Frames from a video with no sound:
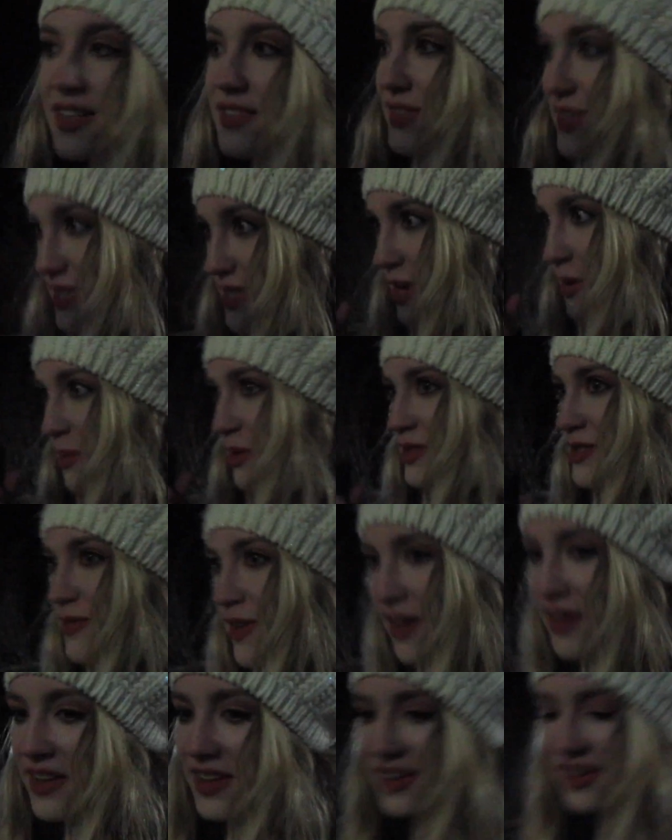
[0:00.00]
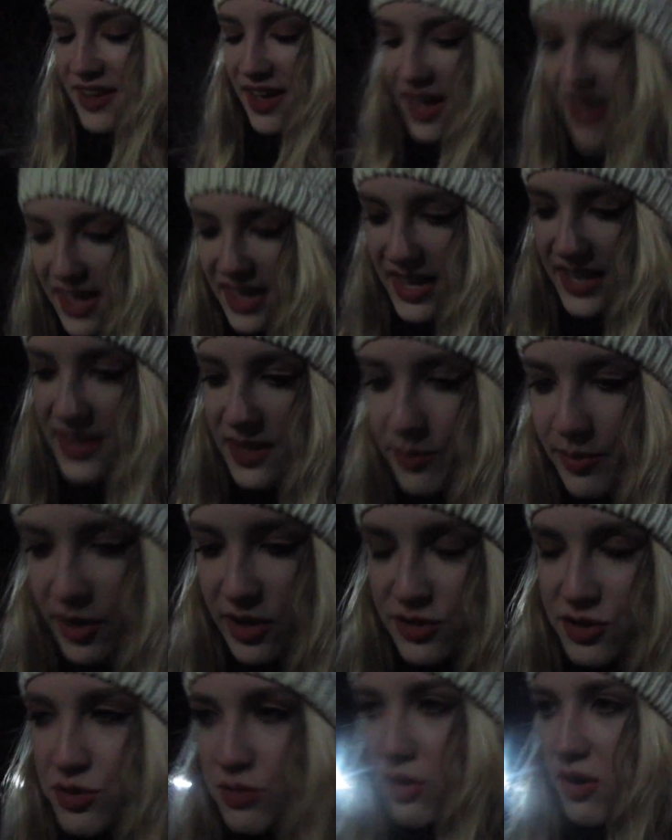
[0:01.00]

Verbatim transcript: Uh, this one was I hit the ball too